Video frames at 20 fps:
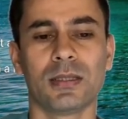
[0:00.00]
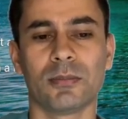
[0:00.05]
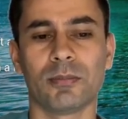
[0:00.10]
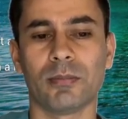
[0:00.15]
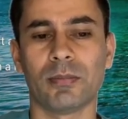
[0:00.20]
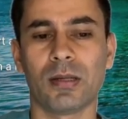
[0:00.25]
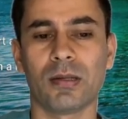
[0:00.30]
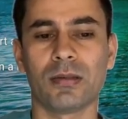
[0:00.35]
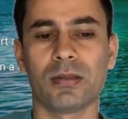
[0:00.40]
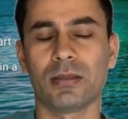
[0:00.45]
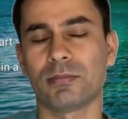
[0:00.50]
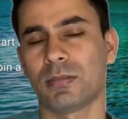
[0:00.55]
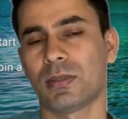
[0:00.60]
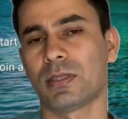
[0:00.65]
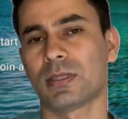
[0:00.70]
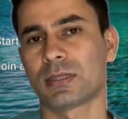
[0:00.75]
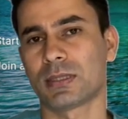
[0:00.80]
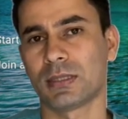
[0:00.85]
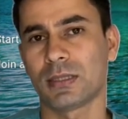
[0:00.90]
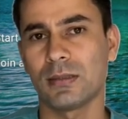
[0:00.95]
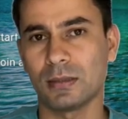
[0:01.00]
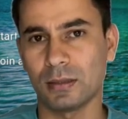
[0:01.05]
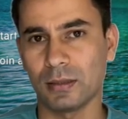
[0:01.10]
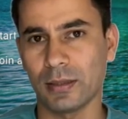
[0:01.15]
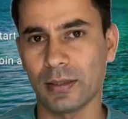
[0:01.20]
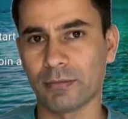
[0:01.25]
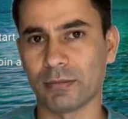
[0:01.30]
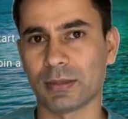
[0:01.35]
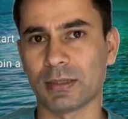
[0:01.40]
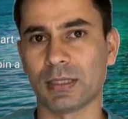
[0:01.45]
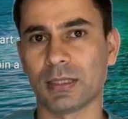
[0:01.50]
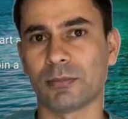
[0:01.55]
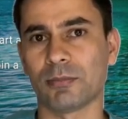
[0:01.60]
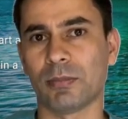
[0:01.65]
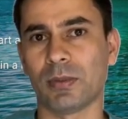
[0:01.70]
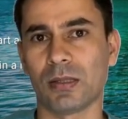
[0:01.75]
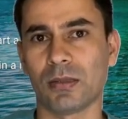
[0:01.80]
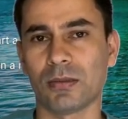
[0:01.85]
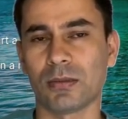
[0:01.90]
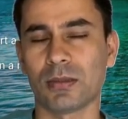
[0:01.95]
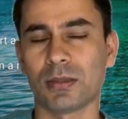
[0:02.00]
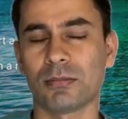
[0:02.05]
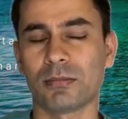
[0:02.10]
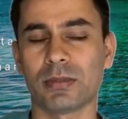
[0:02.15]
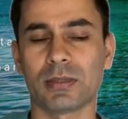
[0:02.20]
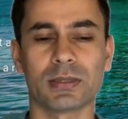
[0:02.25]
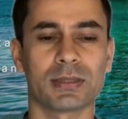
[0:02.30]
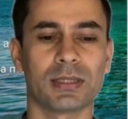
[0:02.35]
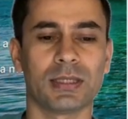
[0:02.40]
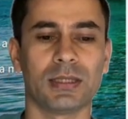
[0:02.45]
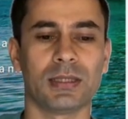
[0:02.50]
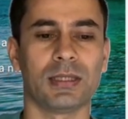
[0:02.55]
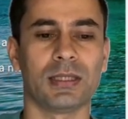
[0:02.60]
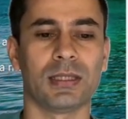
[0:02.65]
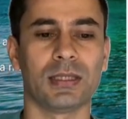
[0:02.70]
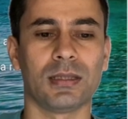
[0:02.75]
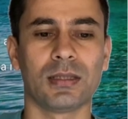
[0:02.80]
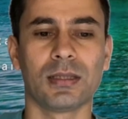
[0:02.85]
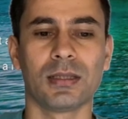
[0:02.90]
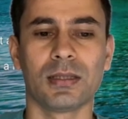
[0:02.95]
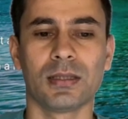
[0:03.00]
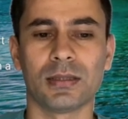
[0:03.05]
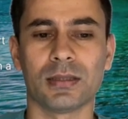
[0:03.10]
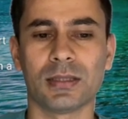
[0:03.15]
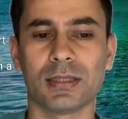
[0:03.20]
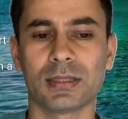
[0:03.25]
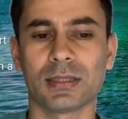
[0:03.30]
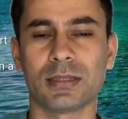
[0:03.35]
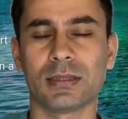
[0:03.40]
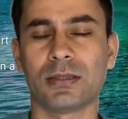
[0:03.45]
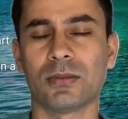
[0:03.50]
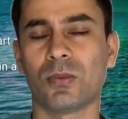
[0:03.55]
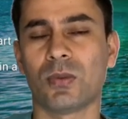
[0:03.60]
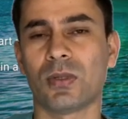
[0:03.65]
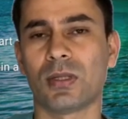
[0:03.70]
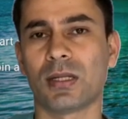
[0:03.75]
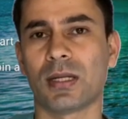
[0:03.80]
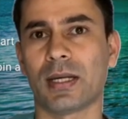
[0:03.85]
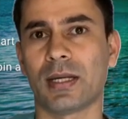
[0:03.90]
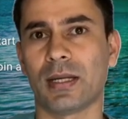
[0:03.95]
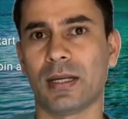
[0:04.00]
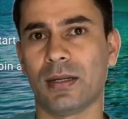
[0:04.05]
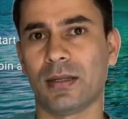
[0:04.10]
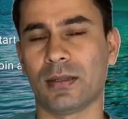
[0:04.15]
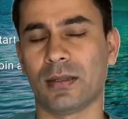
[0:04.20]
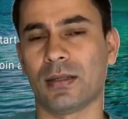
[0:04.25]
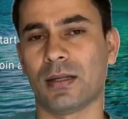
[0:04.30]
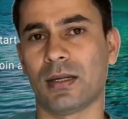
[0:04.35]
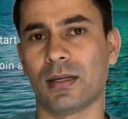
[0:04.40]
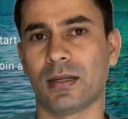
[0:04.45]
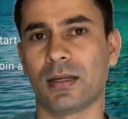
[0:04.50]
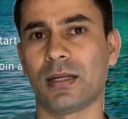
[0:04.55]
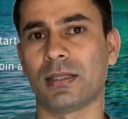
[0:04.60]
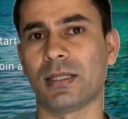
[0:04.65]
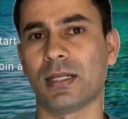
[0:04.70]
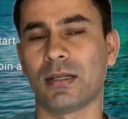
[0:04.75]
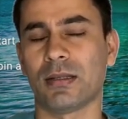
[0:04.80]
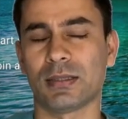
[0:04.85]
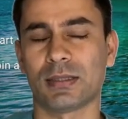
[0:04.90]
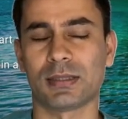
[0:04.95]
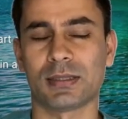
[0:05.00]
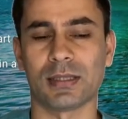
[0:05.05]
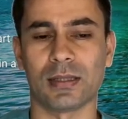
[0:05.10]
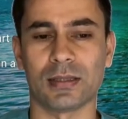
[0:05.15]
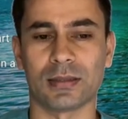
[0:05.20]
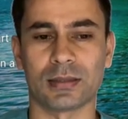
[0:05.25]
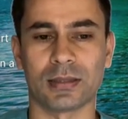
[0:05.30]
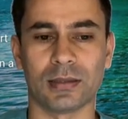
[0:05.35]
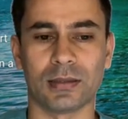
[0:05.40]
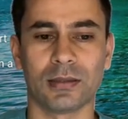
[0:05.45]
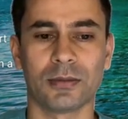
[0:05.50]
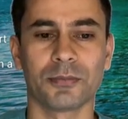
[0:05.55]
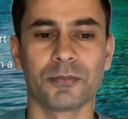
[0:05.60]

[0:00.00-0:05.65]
below inbox everything below inbox, and then this is the one right now it's selected.